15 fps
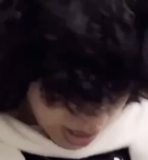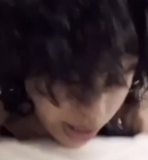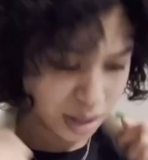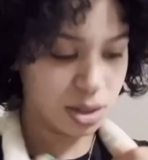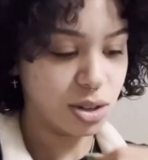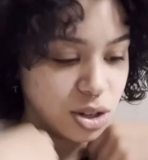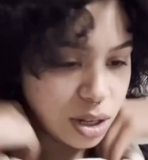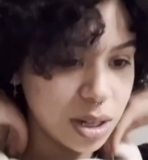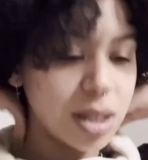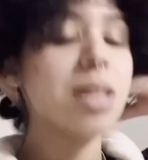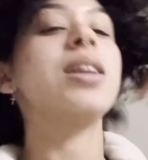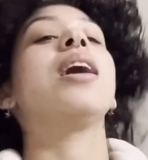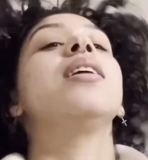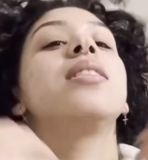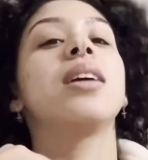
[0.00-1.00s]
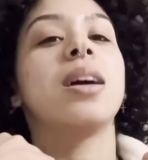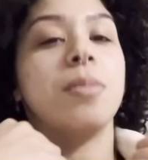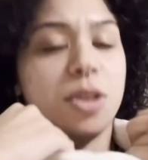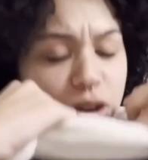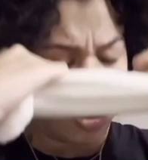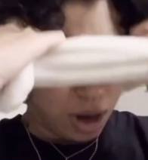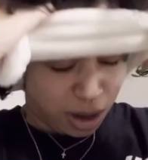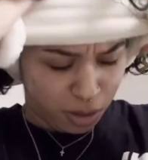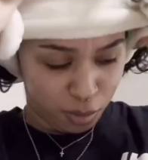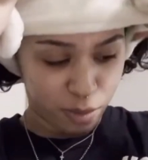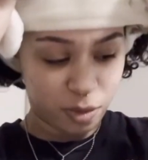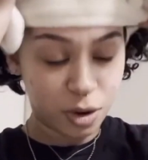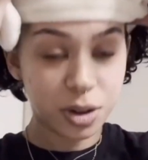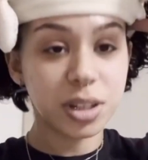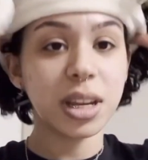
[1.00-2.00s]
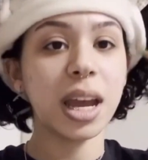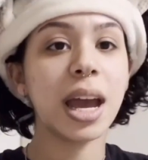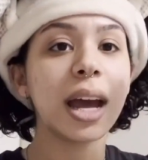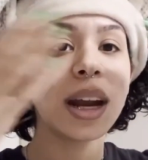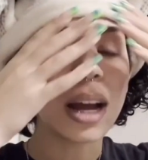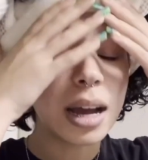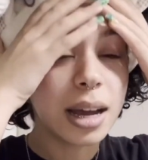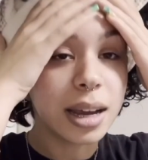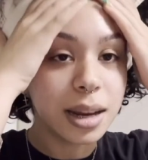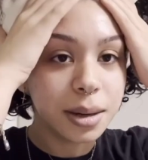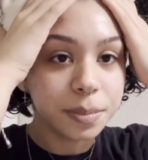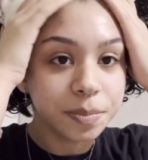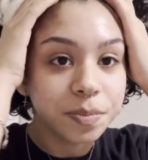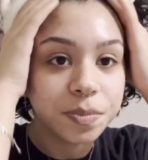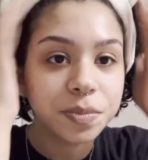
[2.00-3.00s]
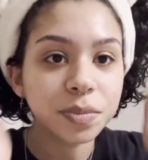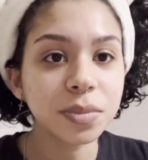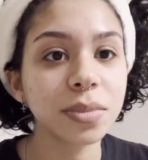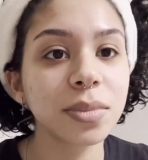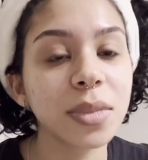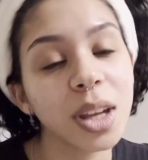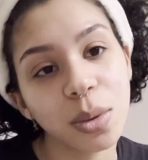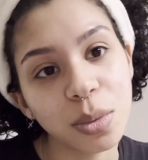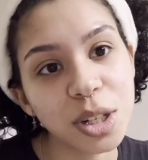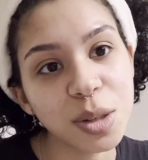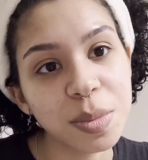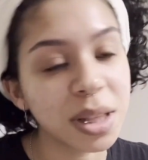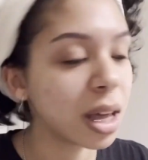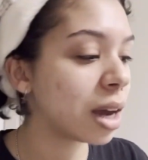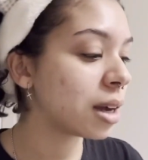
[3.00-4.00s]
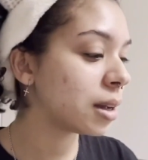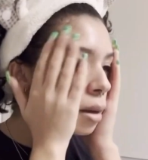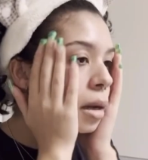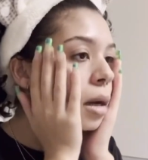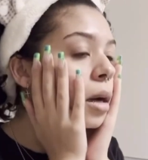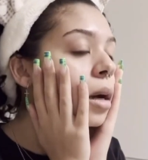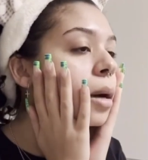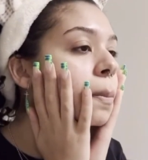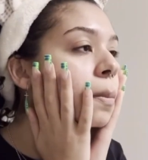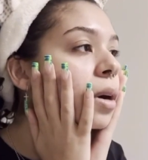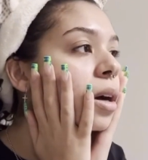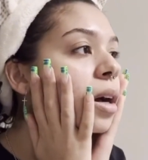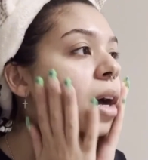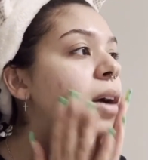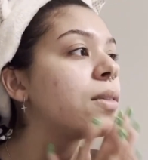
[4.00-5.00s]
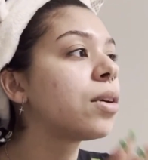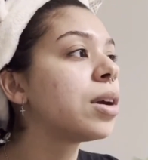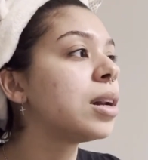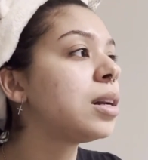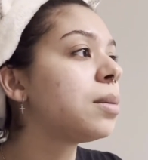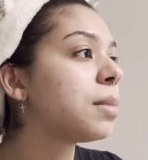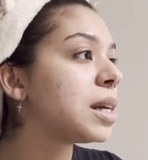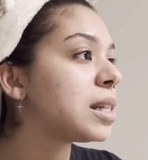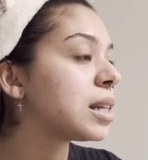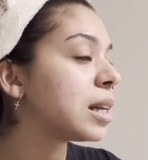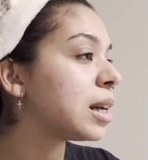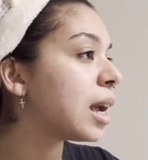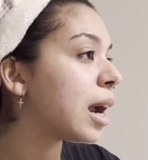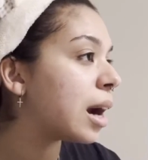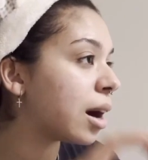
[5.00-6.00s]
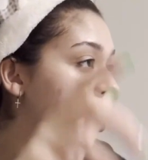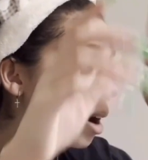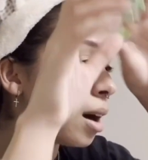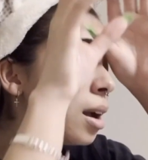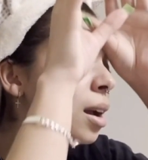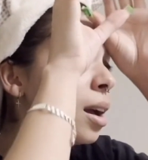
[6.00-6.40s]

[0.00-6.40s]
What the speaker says: is just, I think I'm gonna try a reverse cat eye. Wish me luck. I've already did my skincare.